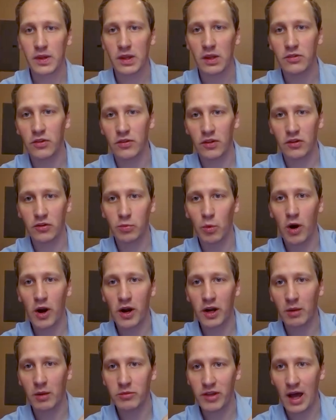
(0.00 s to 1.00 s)
So this wire
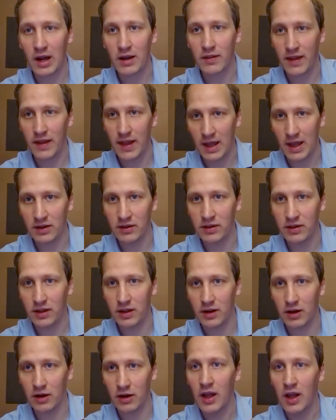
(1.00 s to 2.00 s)
comes out of the end
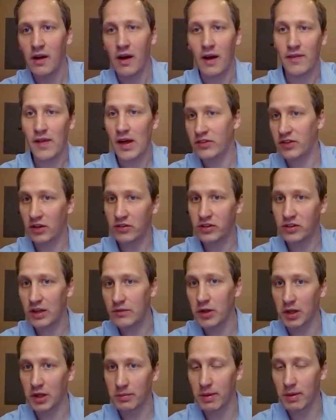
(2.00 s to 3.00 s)
here, and that does give
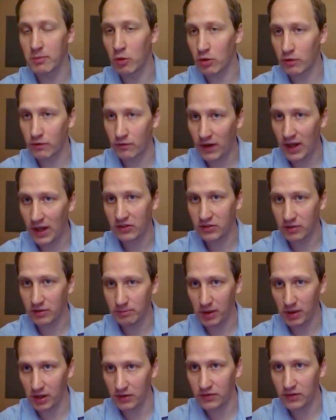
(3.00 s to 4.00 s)
you a little bit more
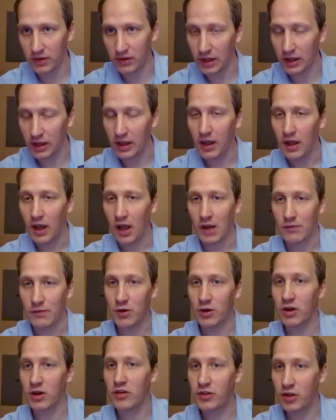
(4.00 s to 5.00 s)
flexibility. If
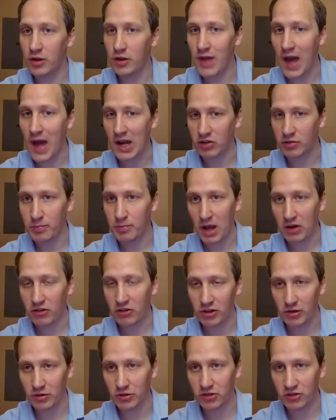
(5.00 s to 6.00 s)
you're going to do that,
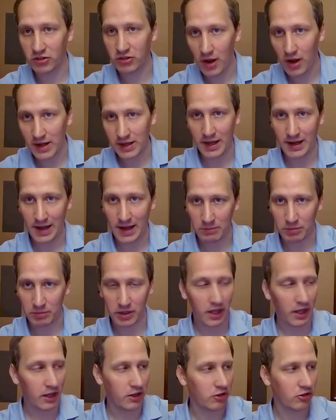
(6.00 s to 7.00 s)
especially on slide gate
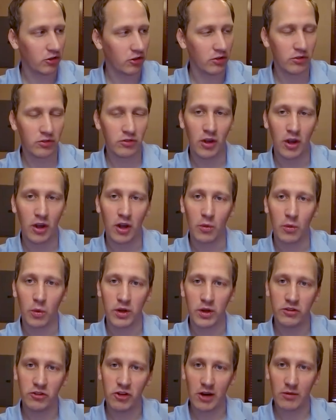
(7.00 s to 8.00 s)
applications,
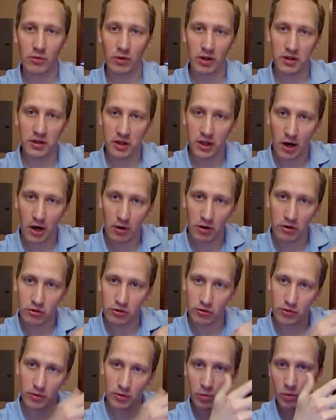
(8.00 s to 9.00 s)
we generally
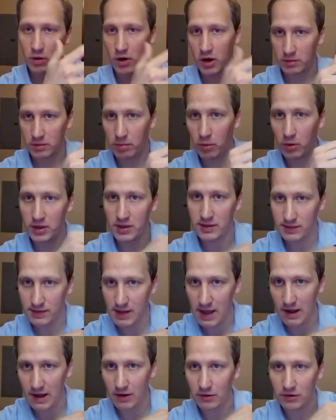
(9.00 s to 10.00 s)
encourage the wire to point
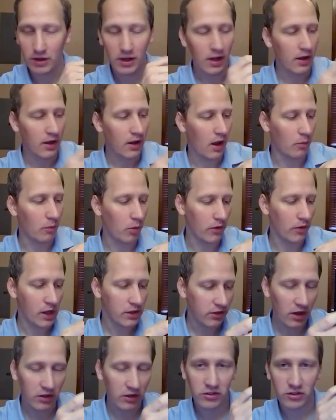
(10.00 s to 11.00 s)
down. And what that
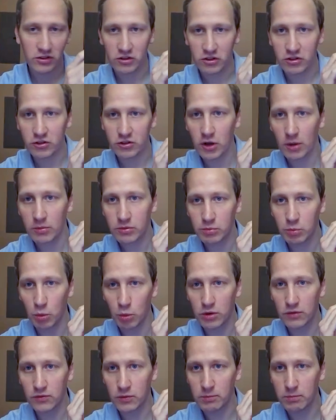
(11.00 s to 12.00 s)
does is it just stops
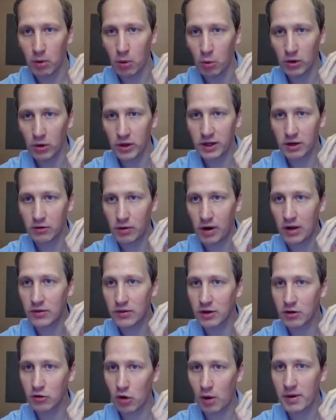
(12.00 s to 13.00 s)
water from pooling around
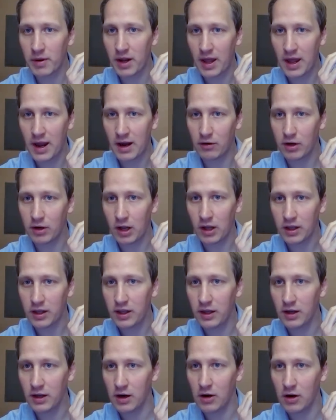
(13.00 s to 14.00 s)
the grommet area
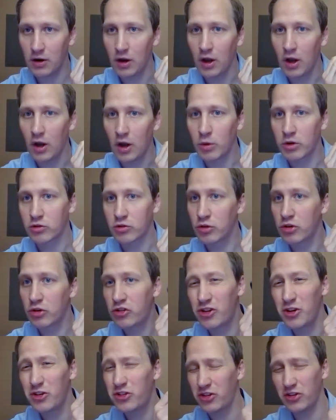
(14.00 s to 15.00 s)
here, which
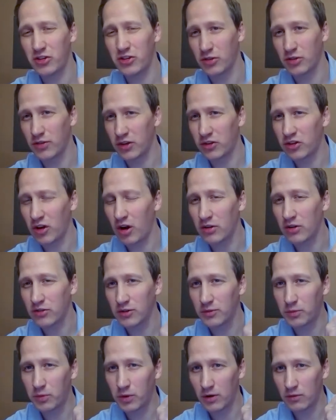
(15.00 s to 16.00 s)
reduces the chance
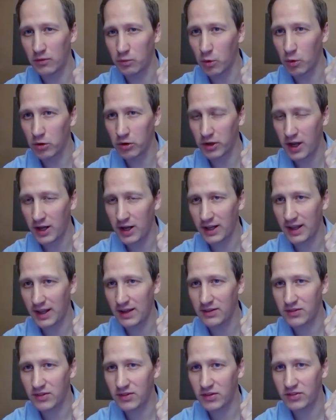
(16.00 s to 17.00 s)
of water getting
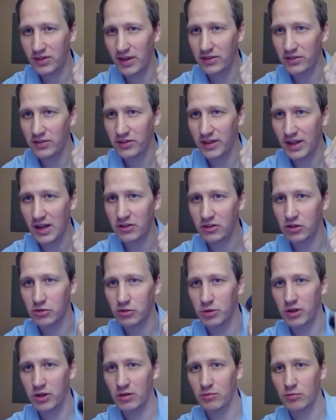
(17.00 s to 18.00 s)
into the sensing edge, because
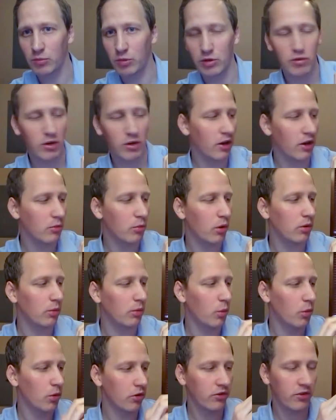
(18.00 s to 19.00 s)
we really don't want
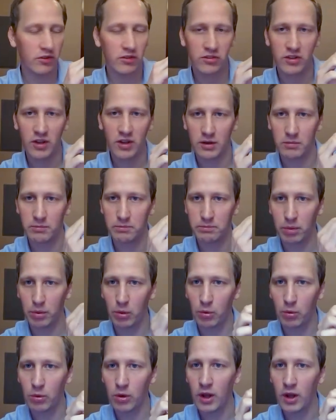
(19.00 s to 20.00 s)
water to sit and
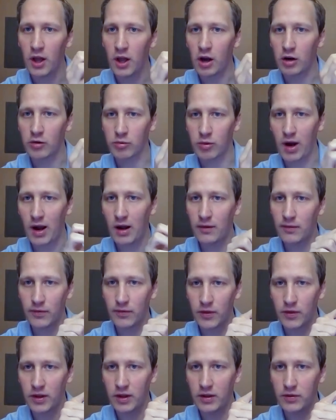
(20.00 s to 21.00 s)
pool around
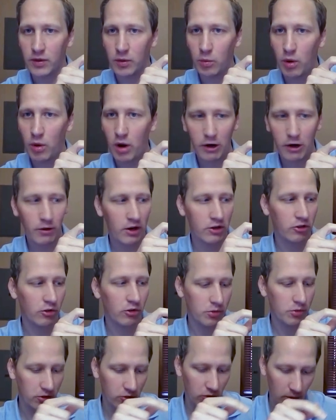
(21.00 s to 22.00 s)
the wire entry,
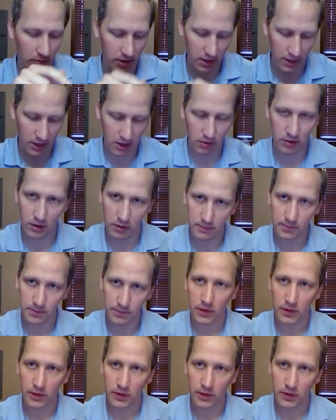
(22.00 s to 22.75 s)
the grommet area.